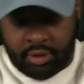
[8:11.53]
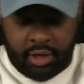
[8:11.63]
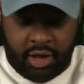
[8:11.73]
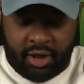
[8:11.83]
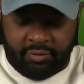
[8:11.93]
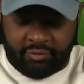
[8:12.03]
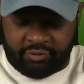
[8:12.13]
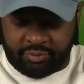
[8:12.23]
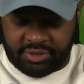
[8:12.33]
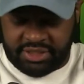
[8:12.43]

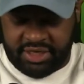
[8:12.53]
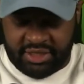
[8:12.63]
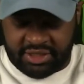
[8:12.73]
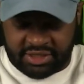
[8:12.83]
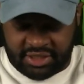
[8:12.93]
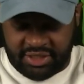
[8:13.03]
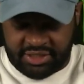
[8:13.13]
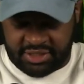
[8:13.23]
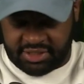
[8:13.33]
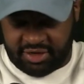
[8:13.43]
from seeing the
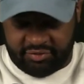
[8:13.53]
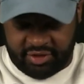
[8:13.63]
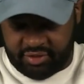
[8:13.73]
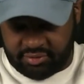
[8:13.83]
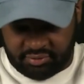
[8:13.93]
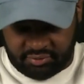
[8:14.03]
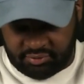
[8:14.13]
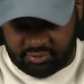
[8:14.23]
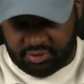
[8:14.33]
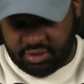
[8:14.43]
solicits of it,
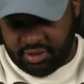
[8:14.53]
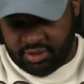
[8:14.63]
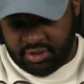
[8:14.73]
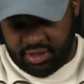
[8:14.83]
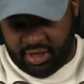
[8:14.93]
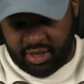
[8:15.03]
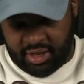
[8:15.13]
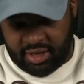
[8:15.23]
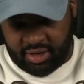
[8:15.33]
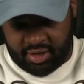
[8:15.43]

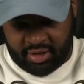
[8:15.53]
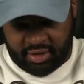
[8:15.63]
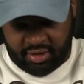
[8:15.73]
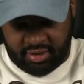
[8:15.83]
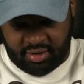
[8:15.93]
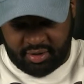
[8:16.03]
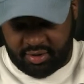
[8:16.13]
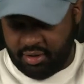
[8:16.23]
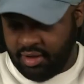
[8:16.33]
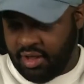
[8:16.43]
and
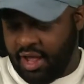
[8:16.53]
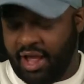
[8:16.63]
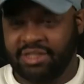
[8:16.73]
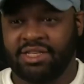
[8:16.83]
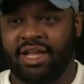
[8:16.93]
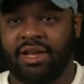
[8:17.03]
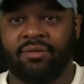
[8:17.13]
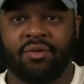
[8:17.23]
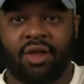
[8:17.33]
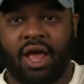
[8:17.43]
I said,
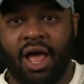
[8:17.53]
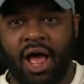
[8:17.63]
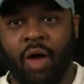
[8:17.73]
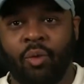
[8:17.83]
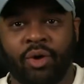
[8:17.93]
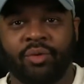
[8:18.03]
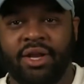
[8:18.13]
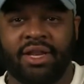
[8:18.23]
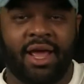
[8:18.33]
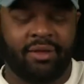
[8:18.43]
I want to
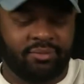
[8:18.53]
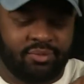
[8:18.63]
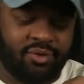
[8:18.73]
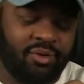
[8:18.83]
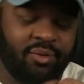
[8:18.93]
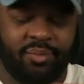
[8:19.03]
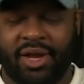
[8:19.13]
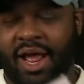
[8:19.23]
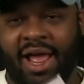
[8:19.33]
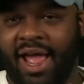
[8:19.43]
read that, but
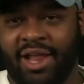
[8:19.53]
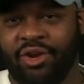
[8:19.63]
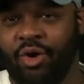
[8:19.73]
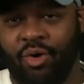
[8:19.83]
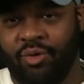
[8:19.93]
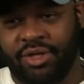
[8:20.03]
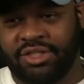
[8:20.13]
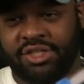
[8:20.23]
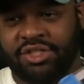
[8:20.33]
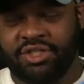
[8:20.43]
I had no
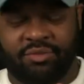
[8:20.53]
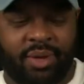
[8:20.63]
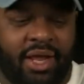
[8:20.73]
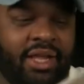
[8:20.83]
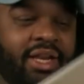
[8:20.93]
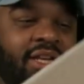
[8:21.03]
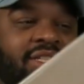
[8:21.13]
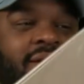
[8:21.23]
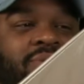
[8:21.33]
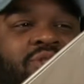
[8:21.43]
intentions of buying it
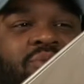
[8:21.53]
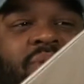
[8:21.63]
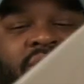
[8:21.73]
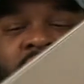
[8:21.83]
anytime soon. But